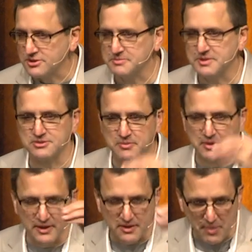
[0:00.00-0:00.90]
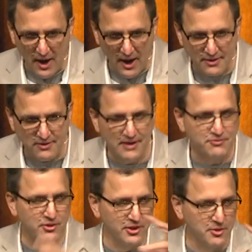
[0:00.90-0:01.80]
some things, so I'm going to let you ponder that
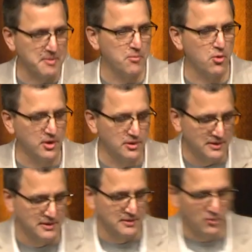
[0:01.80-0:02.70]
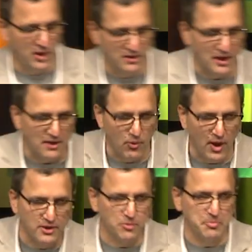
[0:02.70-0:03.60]
for a little bit more.
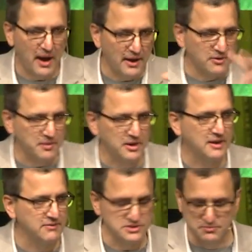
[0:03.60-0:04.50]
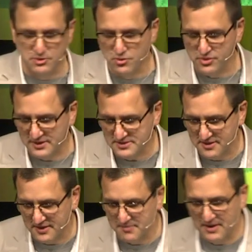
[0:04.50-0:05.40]
While you ponder, I'm going to give you some new things to
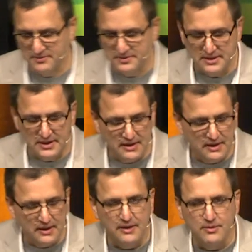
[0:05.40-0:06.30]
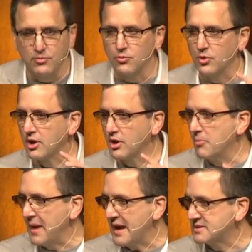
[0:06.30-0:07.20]
think about. We're going to go
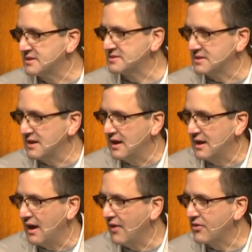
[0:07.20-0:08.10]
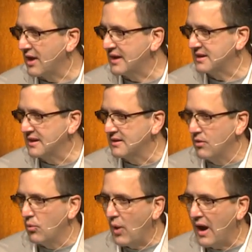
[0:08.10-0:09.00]
back to this other idea.
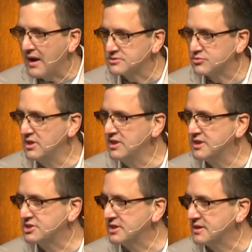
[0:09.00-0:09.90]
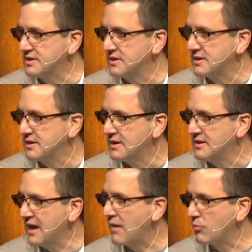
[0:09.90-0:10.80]
Why has religion
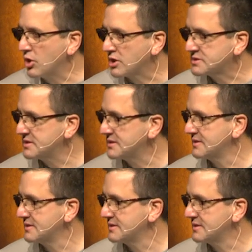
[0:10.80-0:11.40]
not worked?